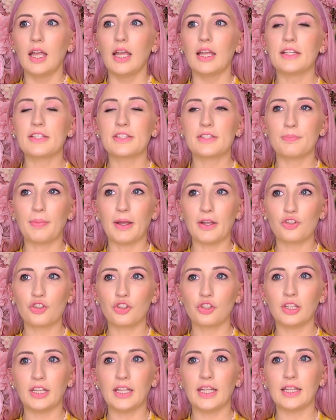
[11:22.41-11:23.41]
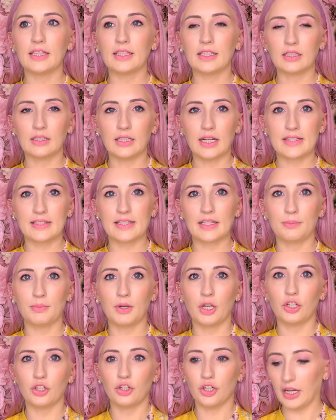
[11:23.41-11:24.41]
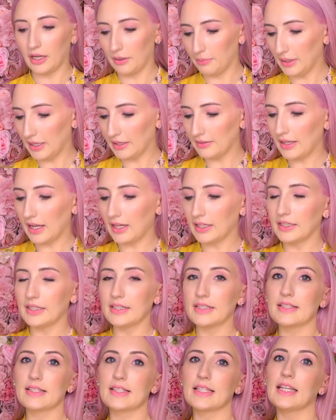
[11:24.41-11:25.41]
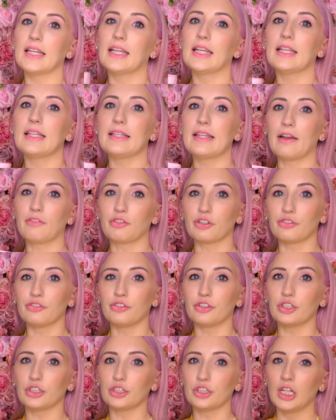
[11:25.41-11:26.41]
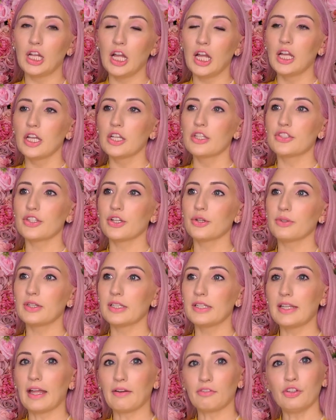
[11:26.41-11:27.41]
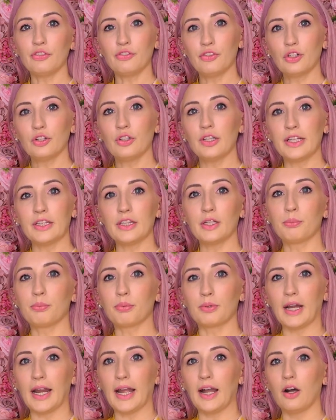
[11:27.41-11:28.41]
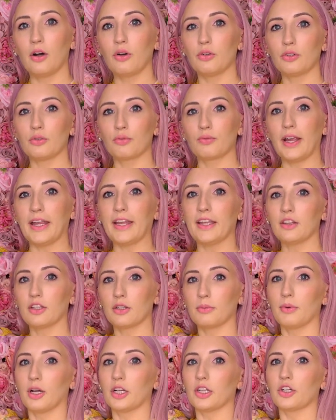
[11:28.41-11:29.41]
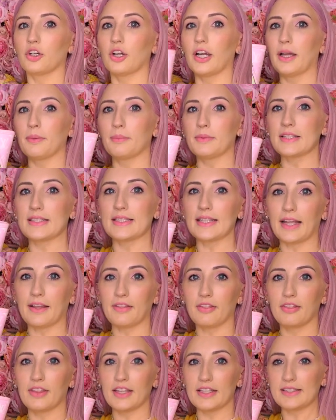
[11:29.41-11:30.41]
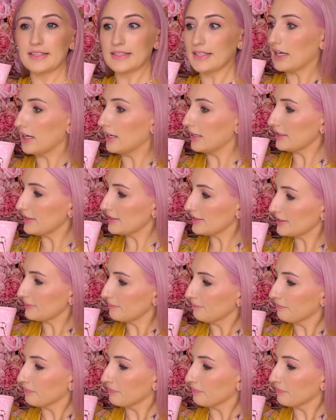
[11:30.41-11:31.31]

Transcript: especially in the classic monogram and that is the Neverfull so the Neverfull in the brown regular monogram that's like this size